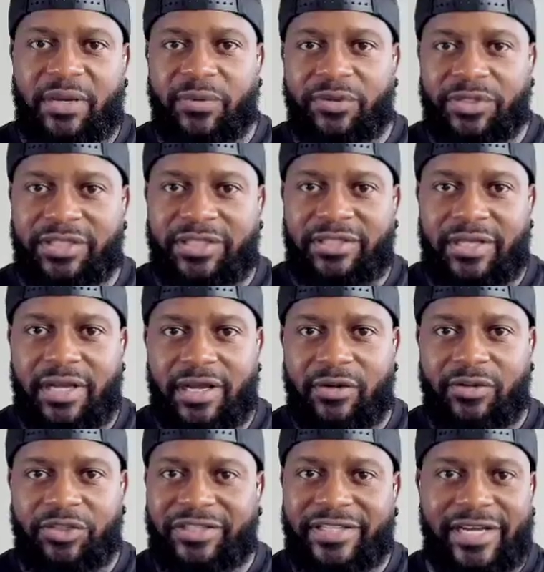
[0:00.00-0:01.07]
we're just
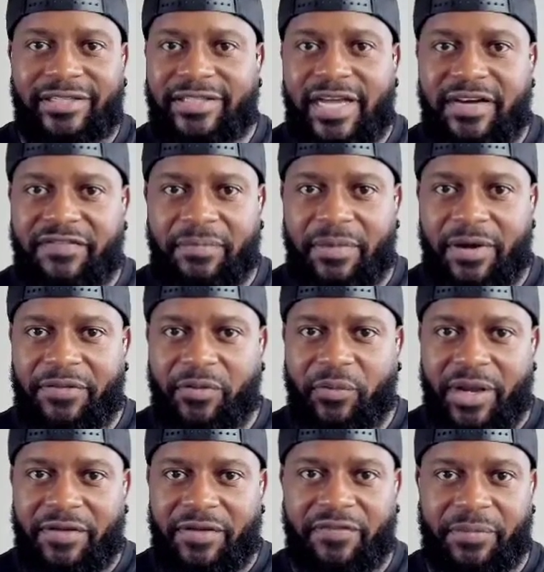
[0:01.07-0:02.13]
outside of a month
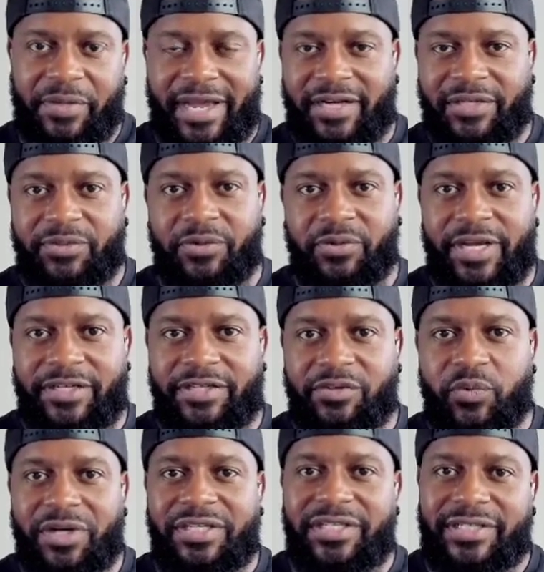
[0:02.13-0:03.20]
away from the actual election.
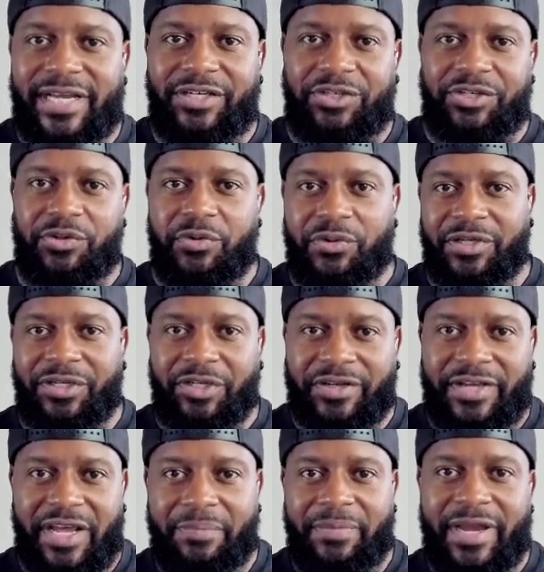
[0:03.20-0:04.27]
What is it that you and your
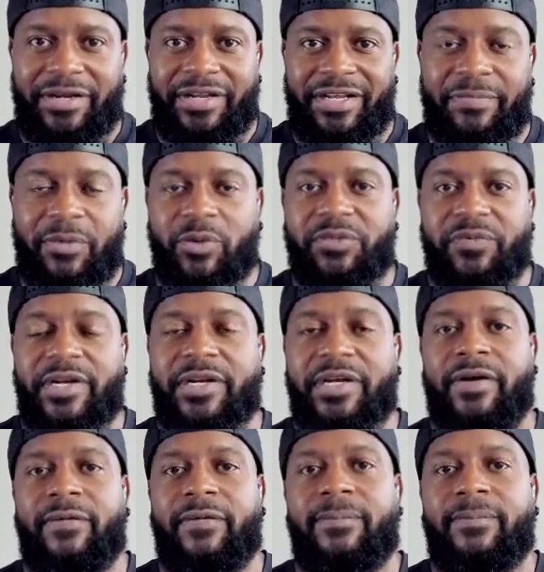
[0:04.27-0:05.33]
campaign need most right now?